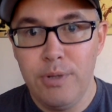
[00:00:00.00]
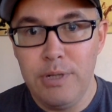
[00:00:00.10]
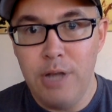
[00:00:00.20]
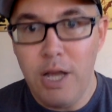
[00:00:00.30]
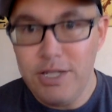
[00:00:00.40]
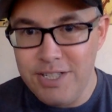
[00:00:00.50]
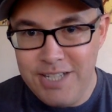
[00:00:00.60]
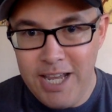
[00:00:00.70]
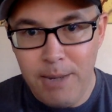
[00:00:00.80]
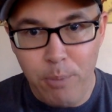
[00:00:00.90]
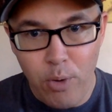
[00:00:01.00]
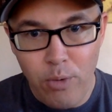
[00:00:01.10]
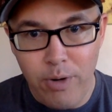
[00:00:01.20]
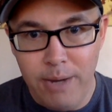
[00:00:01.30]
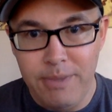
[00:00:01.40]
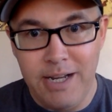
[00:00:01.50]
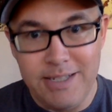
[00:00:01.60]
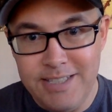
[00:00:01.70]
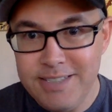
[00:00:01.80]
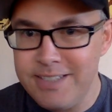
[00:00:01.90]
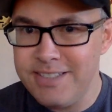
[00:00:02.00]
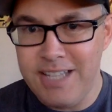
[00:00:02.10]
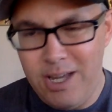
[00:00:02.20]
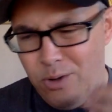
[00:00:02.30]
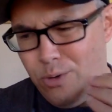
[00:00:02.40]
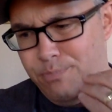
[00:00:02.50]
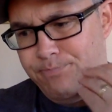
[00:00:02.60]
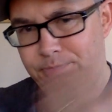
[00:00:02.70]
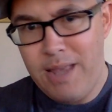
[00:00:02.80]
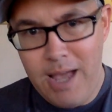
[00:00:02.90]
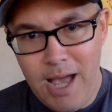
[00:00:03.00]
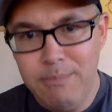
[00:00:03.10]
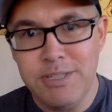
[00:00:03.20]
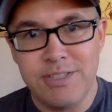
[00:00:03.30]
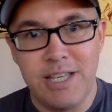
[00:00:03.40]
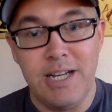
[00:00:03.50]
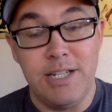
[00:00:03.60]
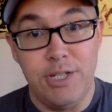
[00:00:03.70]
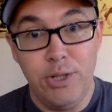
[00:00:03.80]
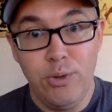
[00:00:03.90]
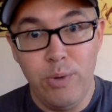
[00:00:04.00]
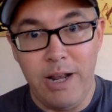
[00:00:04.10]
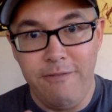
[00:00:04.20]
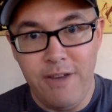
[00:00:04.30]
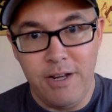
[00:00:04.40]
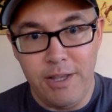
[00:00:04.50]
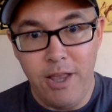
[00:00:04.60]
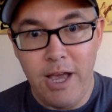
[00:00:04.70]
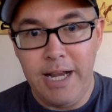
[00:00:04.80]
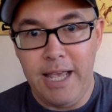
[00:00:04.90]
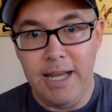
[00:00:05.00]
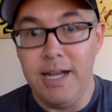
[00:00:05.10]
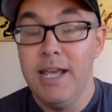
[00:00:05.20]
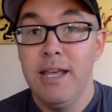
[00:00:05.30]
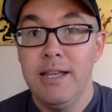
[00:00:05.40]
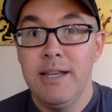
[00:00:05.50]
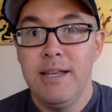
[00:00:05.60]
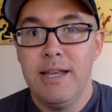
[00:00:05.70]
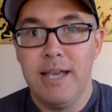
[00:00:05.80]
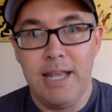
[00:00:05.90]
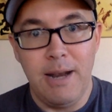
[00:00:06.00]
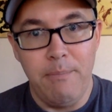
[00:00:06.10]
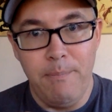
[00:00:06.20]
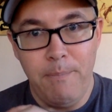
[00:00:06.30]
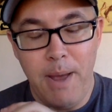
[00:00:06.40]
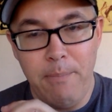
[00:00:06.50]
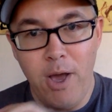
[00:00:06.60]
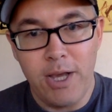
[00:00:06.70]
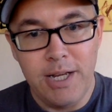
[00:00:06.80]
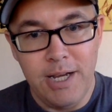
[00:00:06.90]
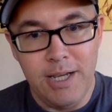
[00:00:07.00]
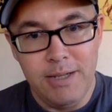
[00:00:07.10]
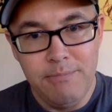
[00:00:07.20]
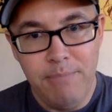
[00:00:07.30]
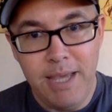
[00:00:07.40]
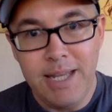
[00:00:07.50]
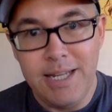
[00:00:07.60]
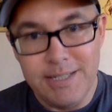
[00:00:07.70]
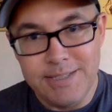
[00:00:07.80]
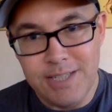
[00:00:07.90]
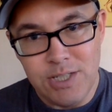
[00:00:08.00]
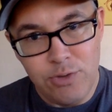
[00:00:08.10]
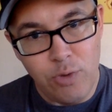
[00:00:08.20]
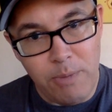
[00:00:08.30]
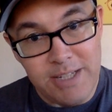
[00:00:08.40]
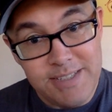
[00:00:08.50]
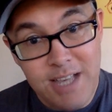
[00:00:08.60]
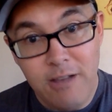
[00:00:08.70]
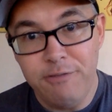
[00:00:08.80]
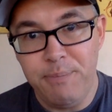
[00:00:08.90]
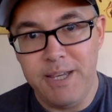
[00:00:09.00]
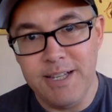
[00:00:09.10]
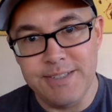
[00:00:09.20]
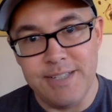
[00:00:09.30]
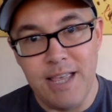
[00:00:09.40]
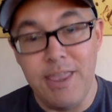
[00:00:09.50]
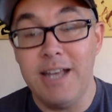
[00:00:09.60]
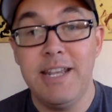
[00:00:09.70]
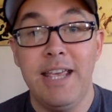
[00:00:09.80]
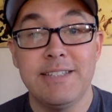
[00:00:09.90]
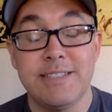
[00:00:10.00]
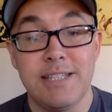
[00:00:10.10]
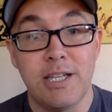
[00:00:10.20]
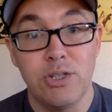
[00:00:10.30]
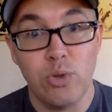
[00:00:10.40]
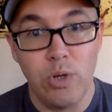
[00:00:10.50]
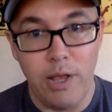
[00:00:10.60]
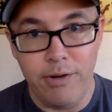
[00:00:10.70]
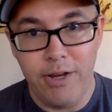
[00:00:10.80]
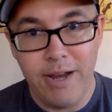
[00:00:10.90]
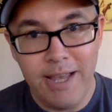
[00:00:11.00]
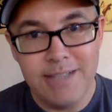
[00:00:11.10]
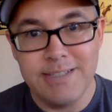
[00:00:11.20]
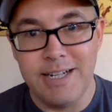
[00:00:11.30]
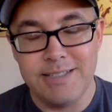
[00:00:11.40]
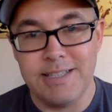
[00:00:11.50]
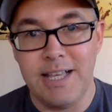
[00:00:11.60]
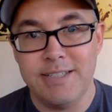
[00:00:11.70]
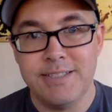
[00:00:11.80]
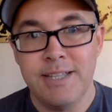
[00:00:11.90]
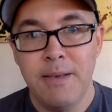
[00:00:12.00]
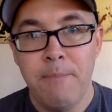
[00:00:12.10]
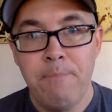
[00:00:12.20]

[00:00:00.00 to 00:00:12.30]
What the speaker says: not just take a program that exists and say, oh, I'm just going to do what I found online and I'm not going to make any decisions for myself, because that takes the control out of your hands and it's less.